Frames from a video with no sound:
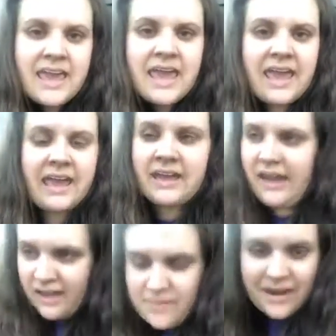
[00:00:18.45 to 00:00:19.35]
And
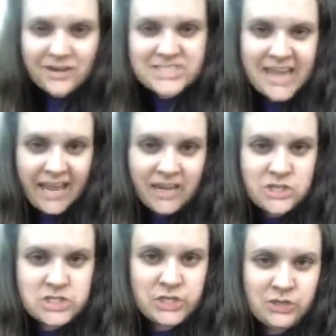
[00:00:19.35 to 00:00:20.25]
I'm here today
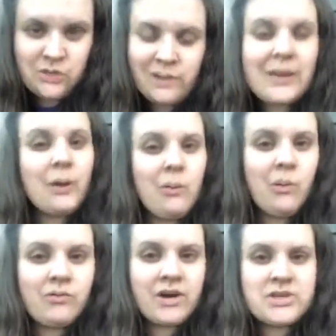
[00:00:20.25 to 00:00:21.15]
to go
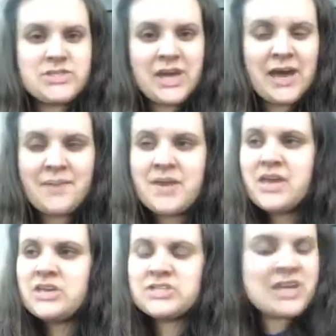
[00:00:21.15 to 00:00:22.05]
over some
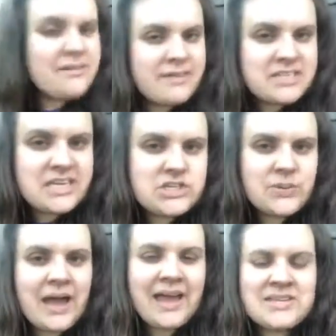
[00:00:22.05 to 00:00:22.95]
stuff and teach you
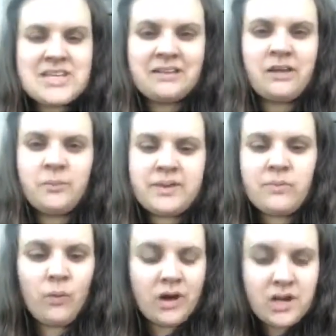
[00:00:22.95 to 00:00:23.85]
guys a little bit
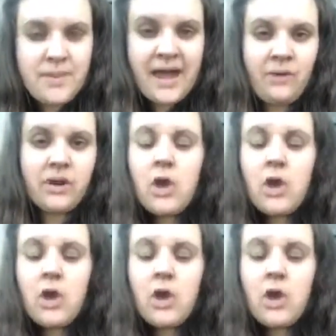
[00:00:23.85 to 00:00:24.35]
more about